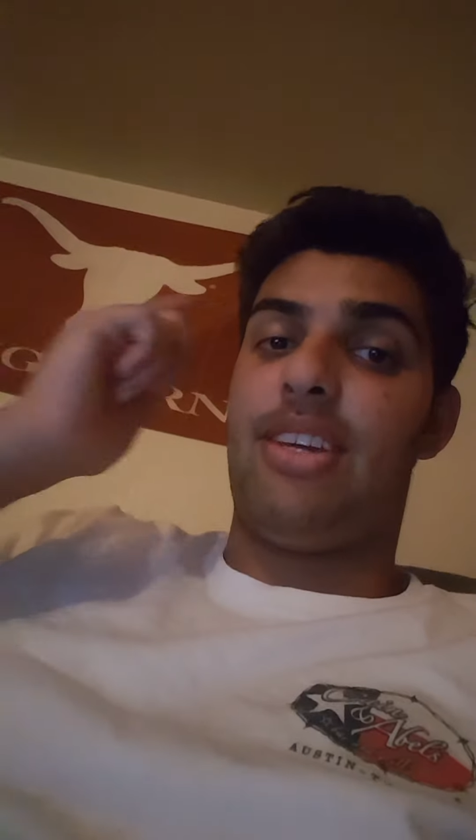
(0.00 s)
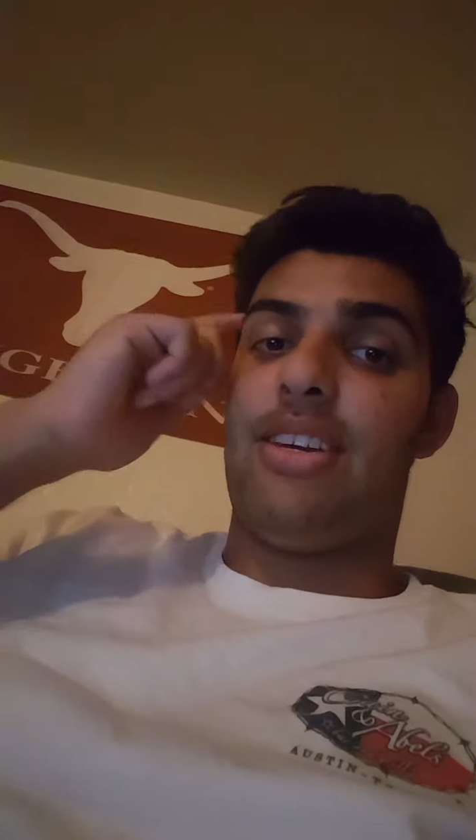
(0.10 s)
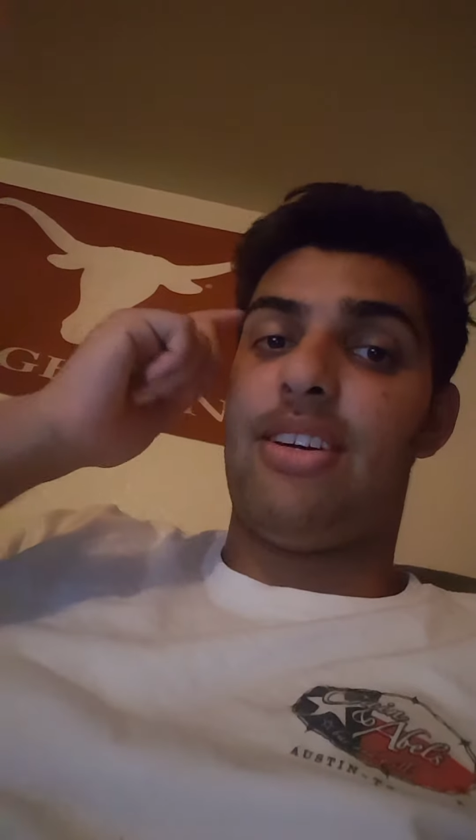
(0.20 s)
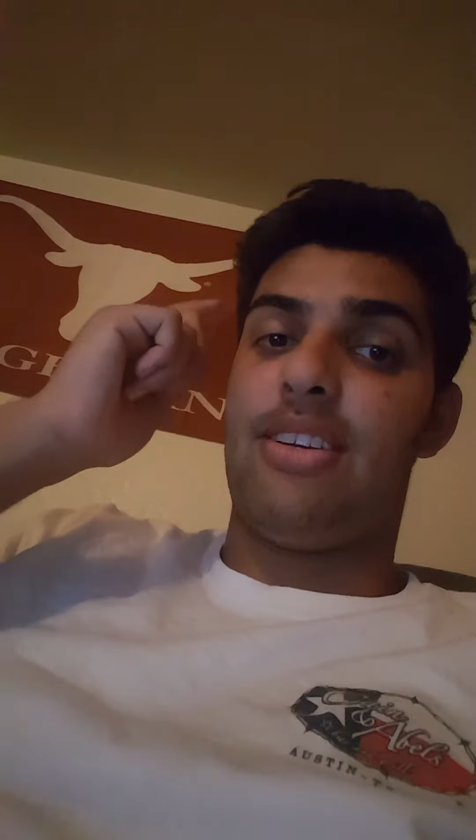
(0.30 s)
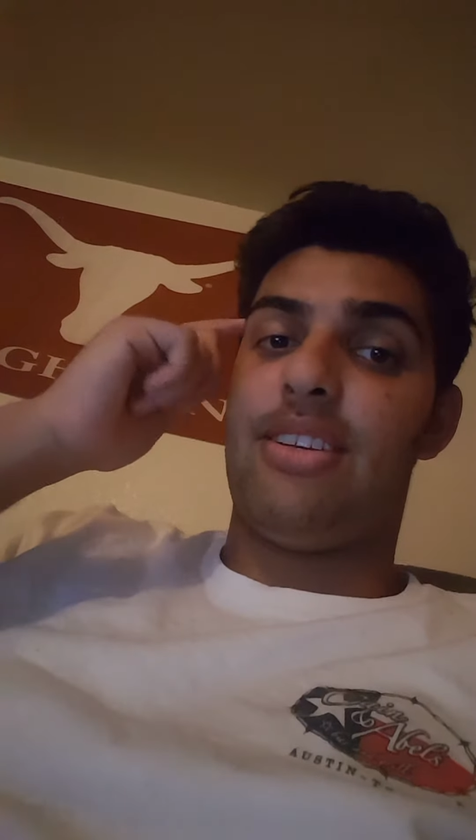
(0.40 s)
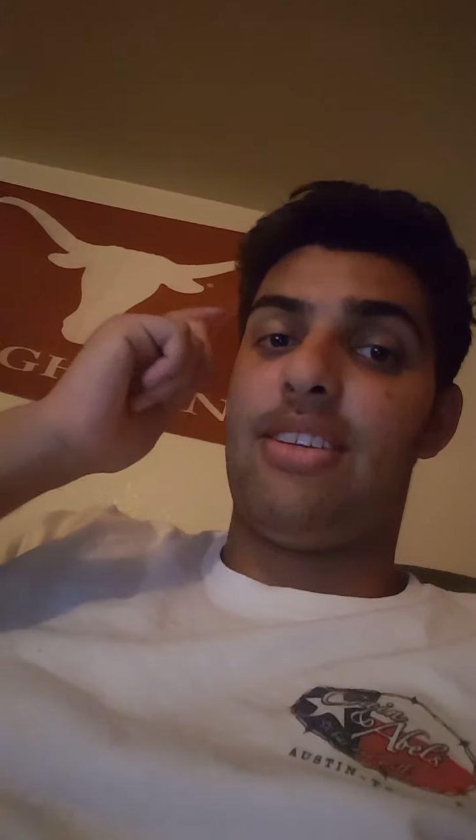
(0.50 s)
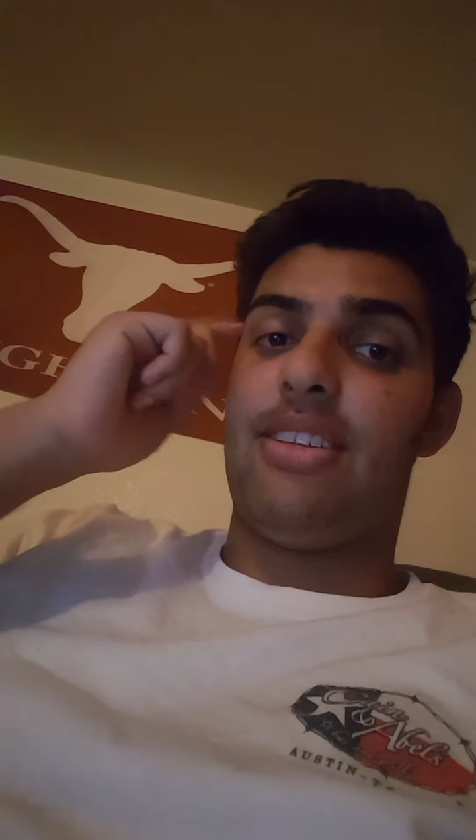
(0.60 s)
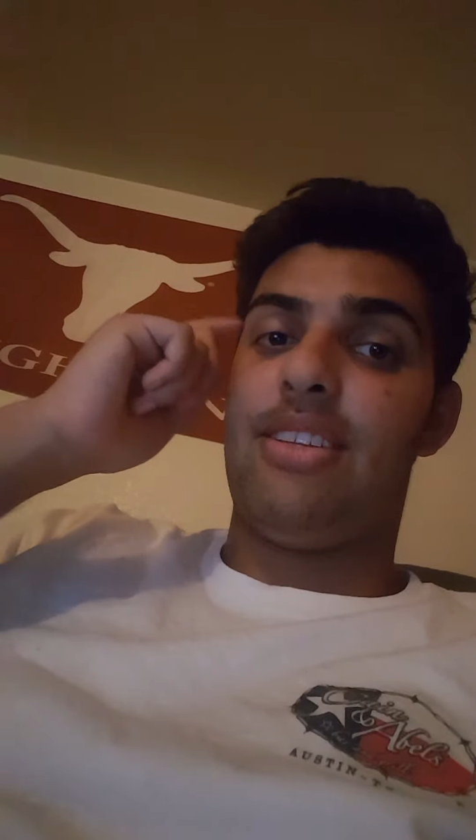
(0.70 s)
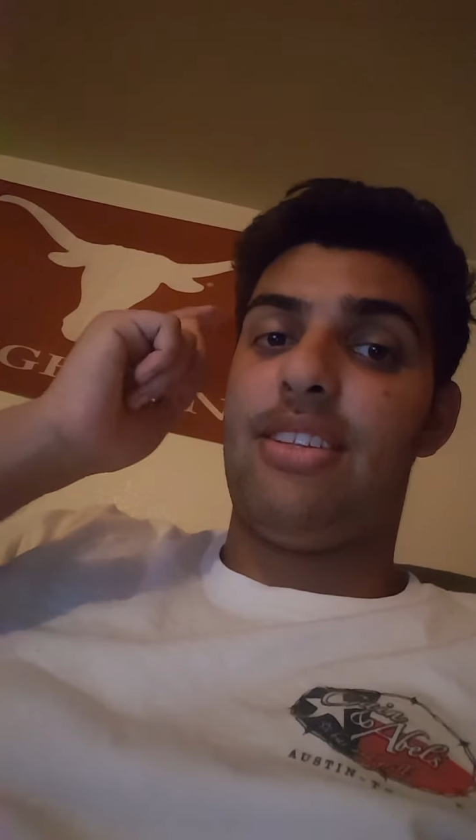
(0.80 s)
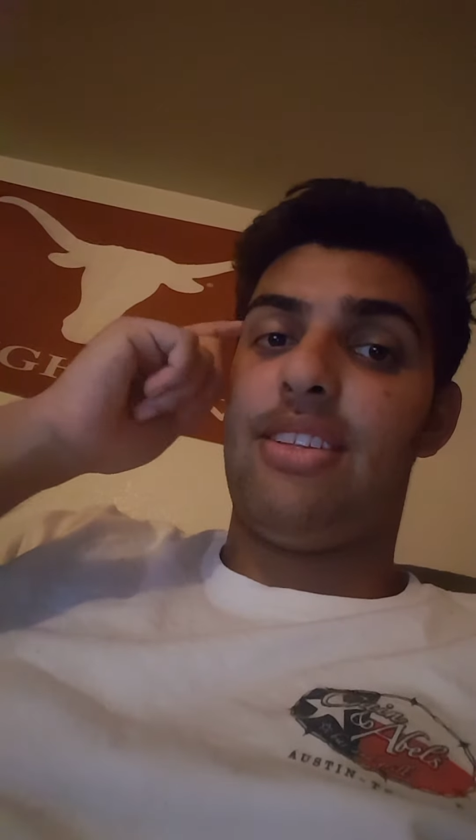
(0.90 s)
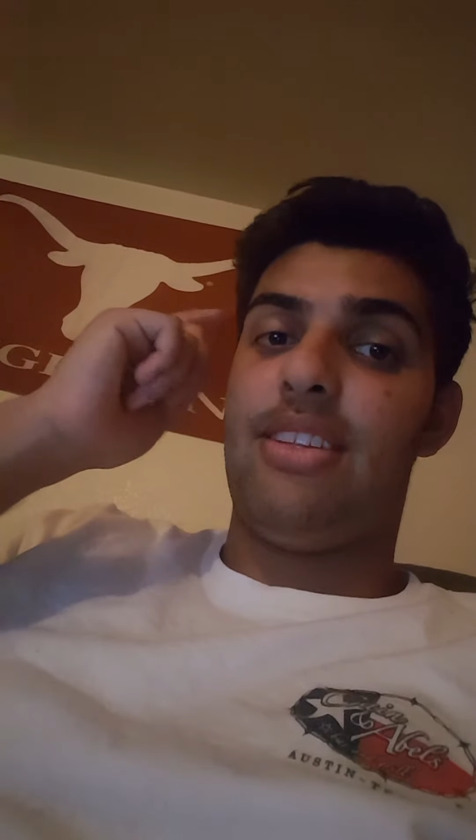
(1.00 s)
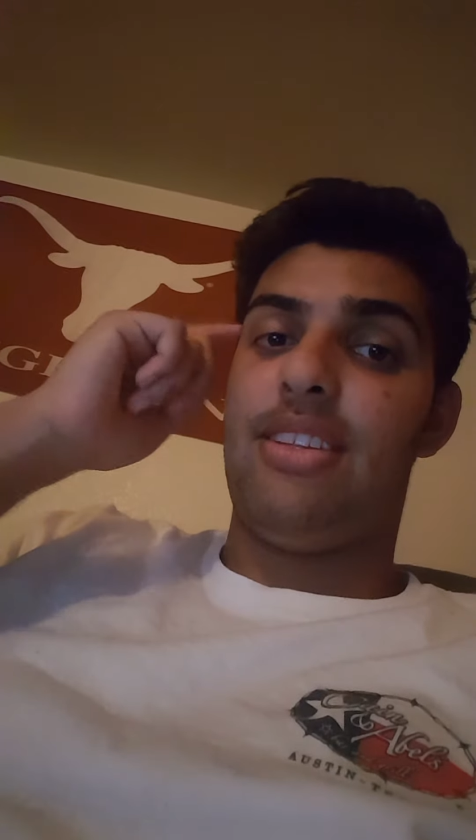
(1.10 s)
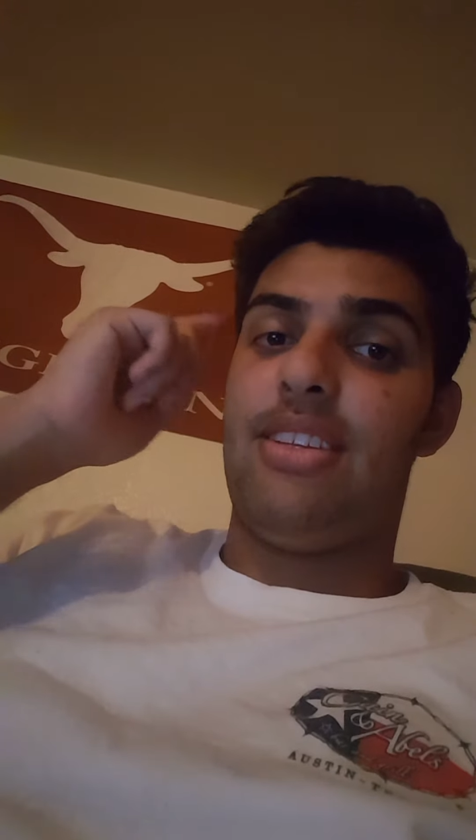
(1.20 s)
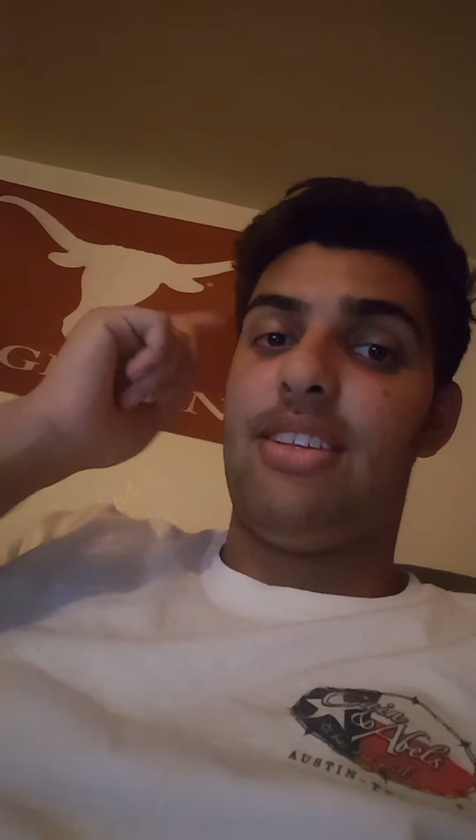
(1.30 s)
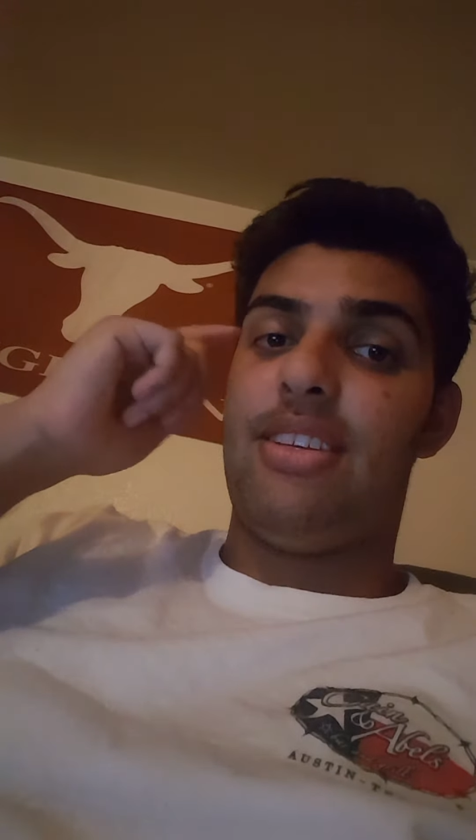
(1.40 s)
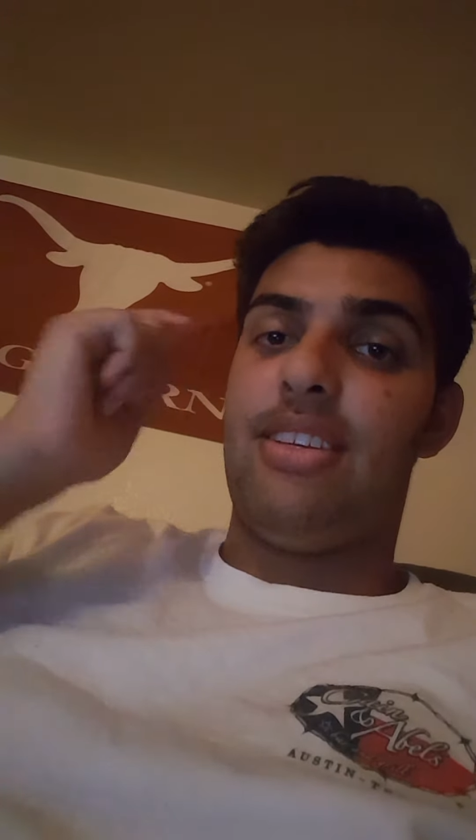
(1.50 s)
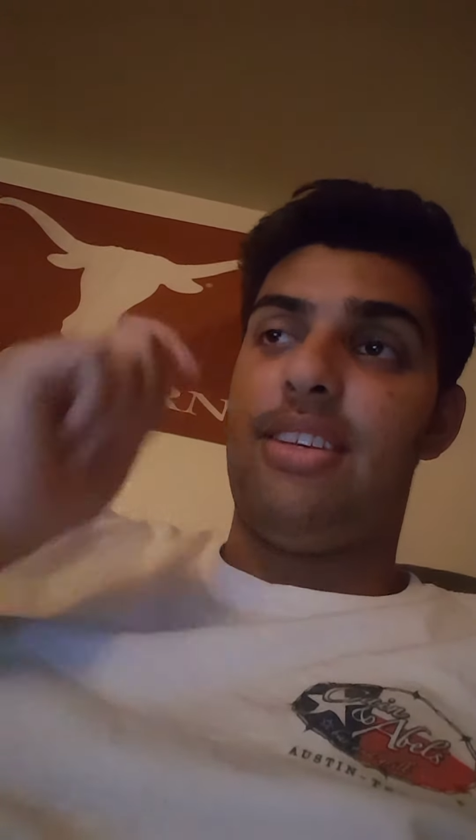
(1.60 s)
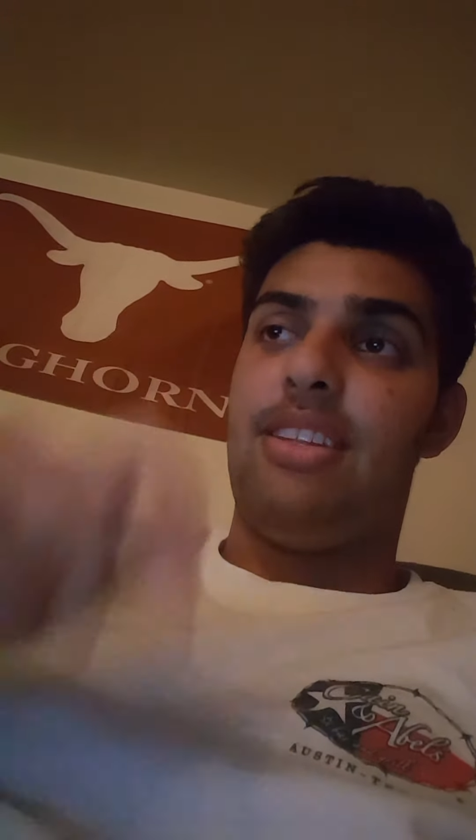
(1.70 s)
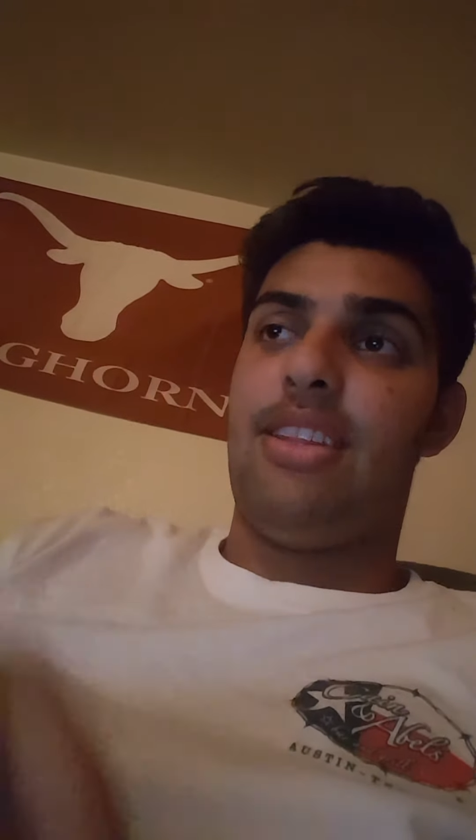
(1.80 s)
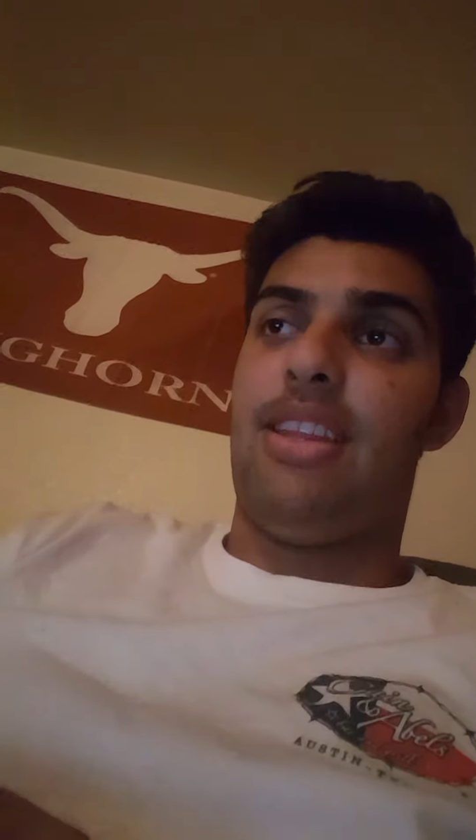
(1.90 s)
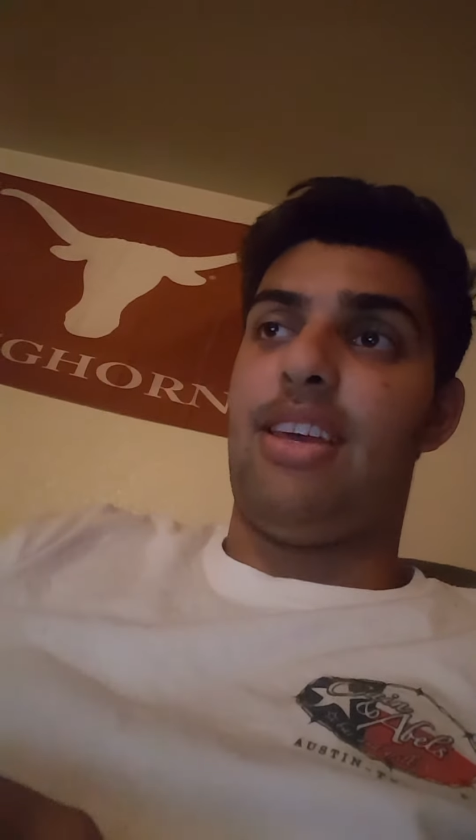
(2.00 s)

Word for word: young the